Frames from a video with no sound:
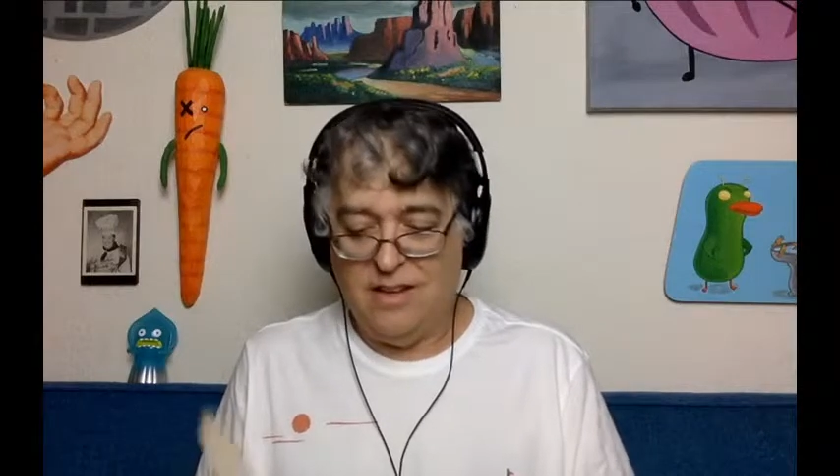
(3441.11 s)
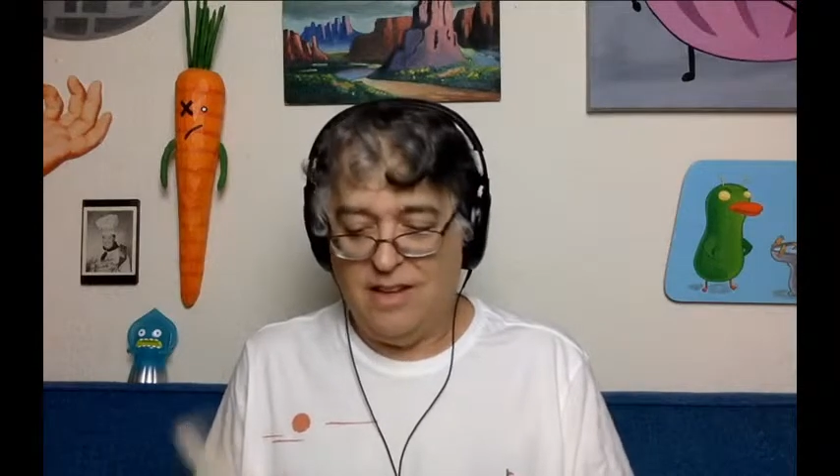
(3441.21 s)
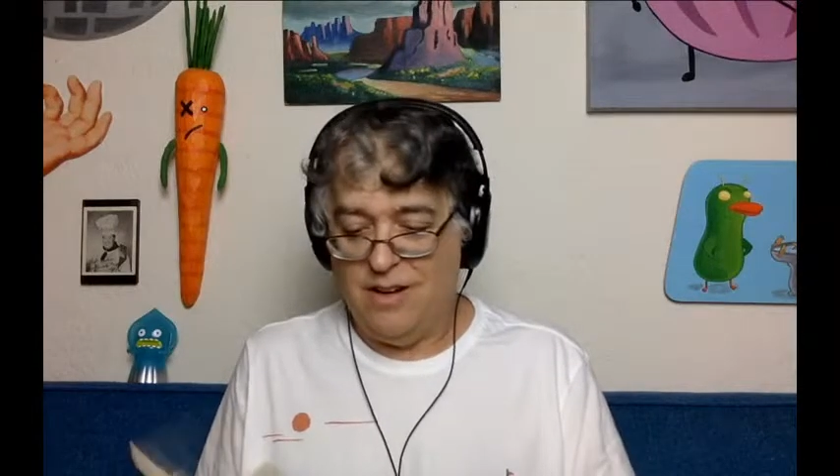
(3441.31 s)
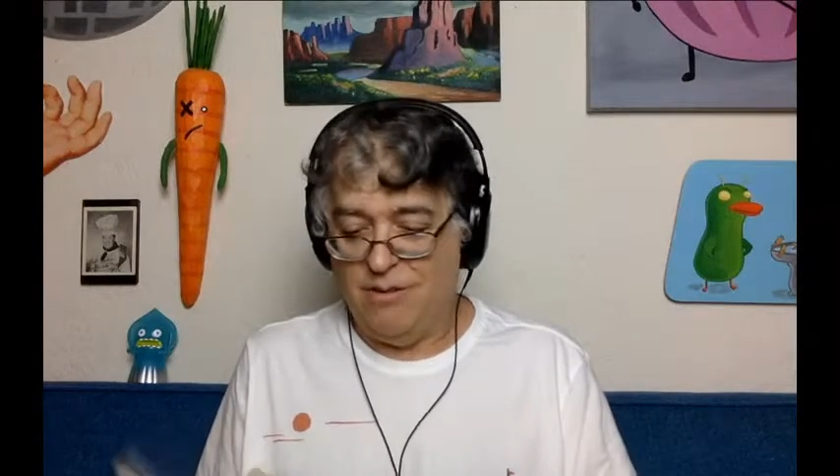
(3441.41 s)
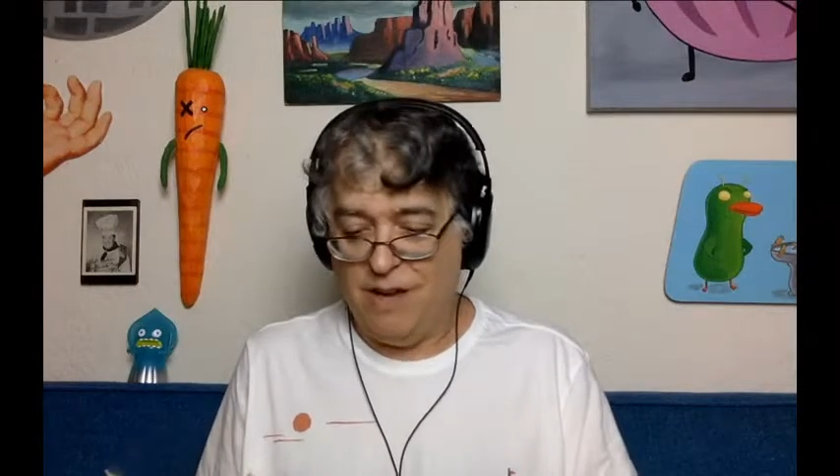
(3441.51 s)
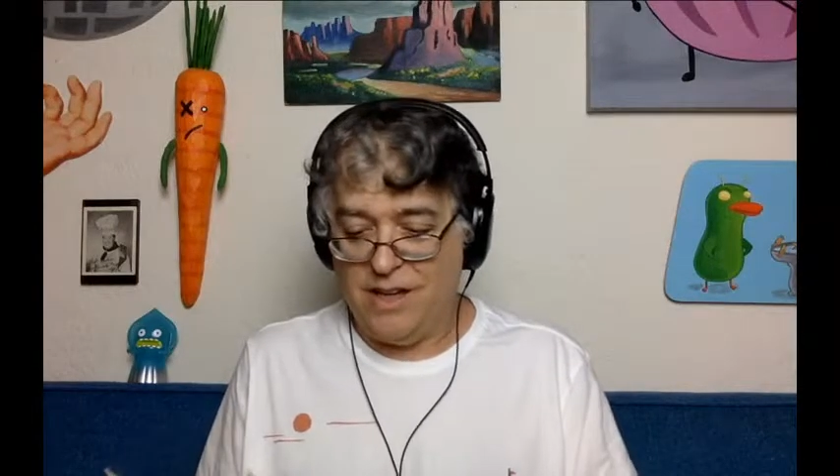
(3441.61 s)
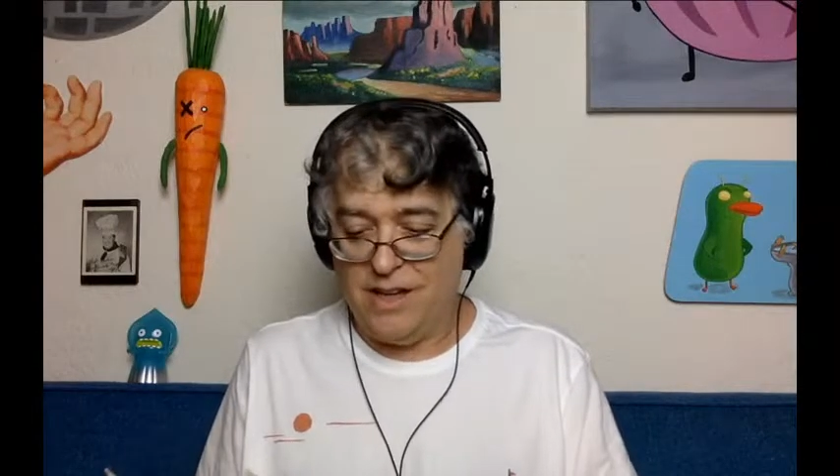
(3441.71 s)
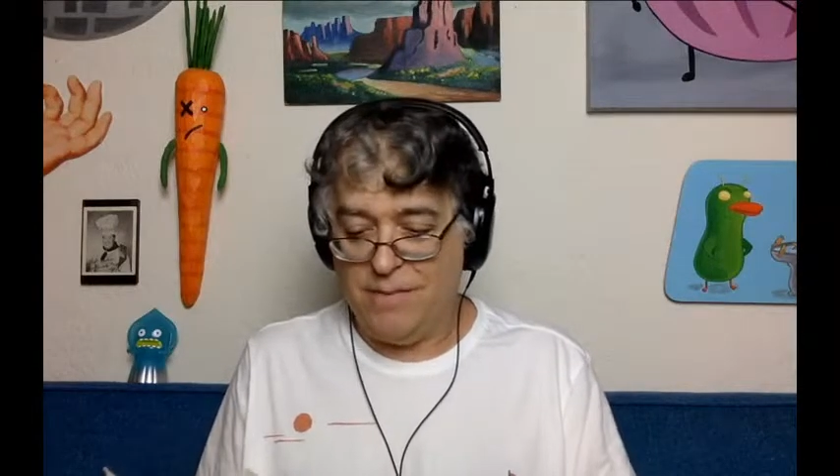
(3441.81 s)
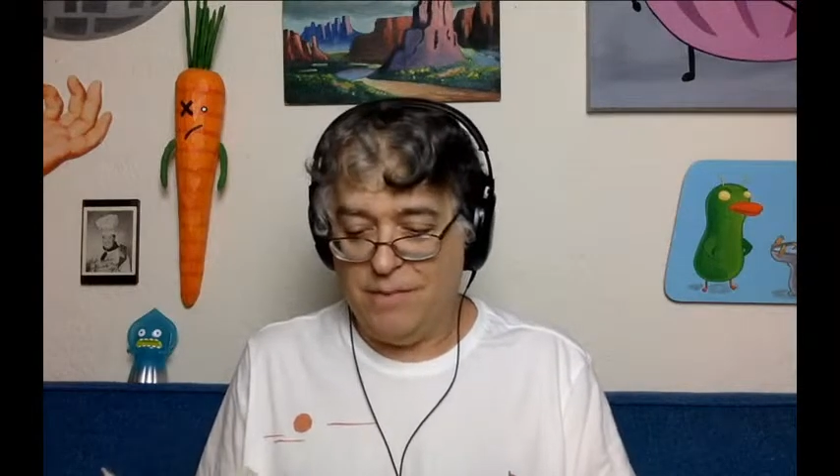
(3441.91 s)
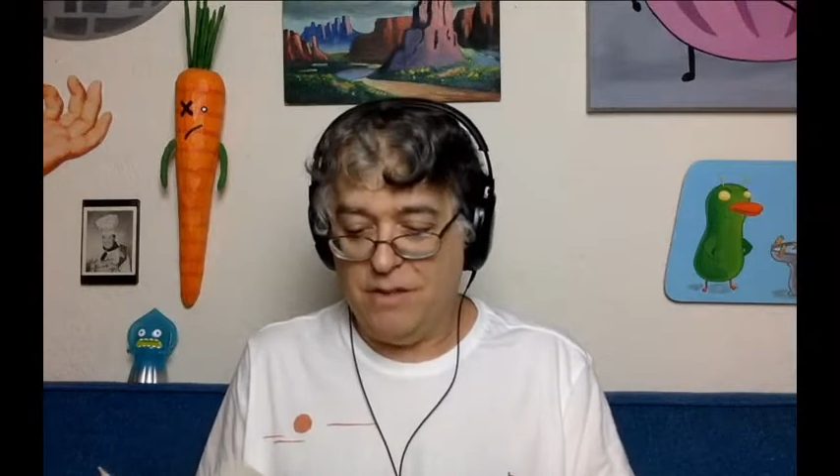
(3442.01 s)
I don't know why I
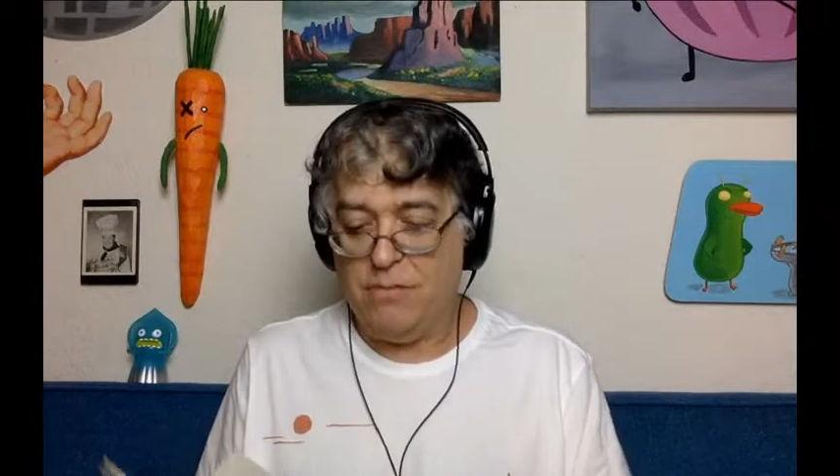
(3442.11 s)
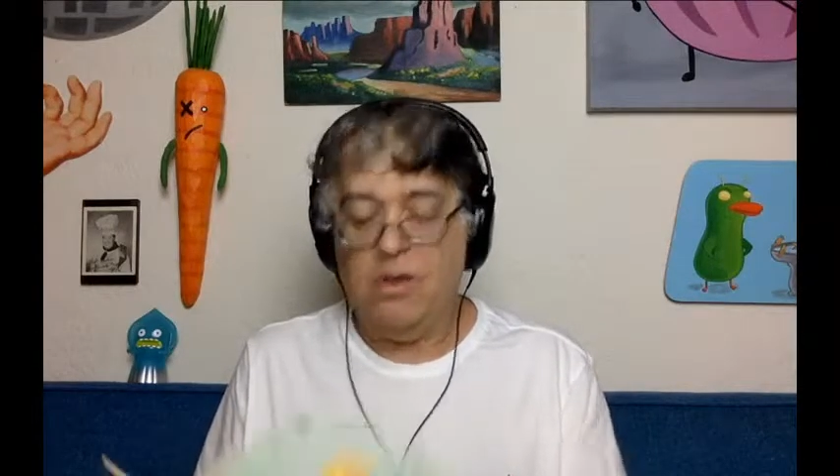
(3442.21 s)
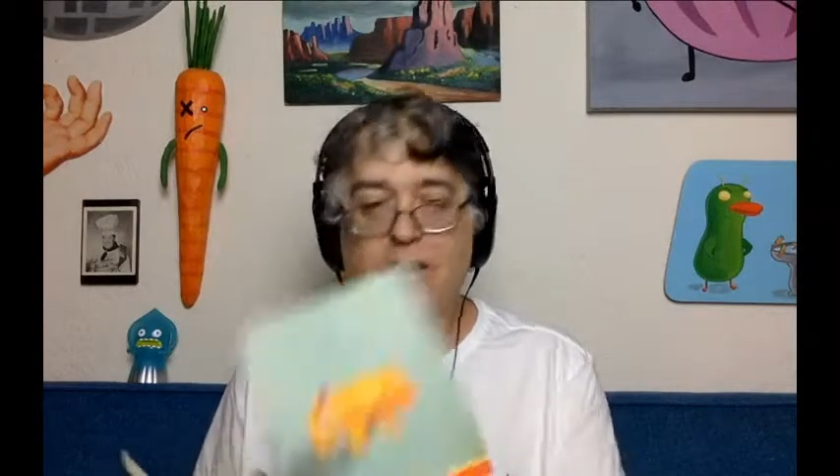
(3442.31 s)
kept this one.